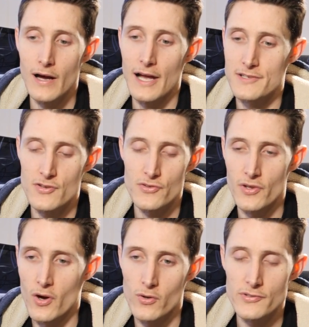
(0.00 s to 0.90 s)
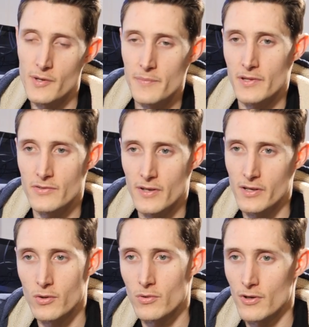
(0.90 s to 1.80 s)
I just know something's going to
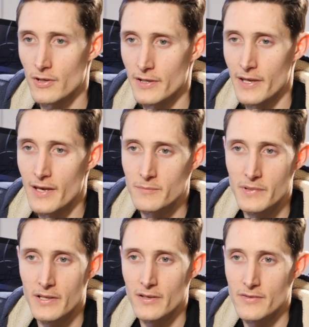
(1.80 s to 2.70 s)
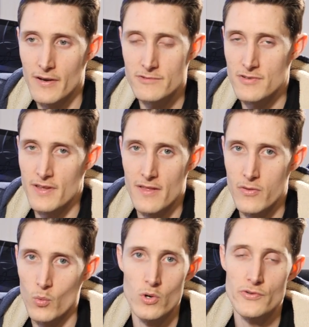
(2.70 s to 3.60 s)
go wrong again because I've just had
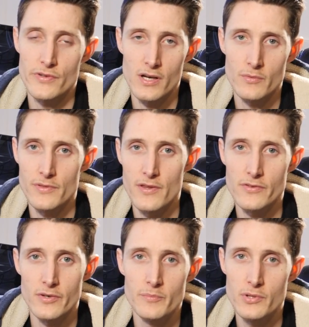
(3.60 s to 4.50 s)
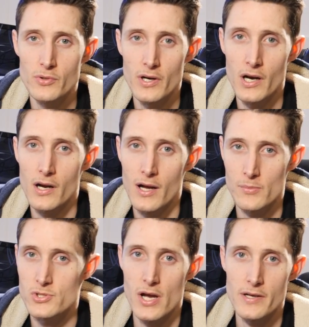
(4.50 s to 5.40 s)
the worst luck with this computer.
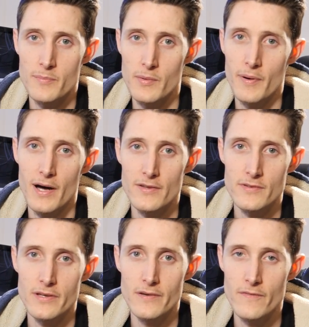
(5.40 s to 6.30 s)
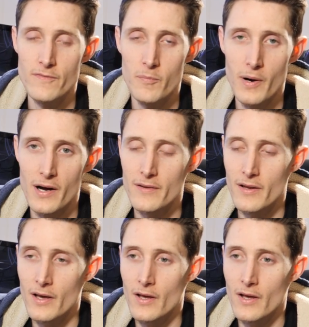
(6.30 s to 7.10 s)
I'm trying to be positive, but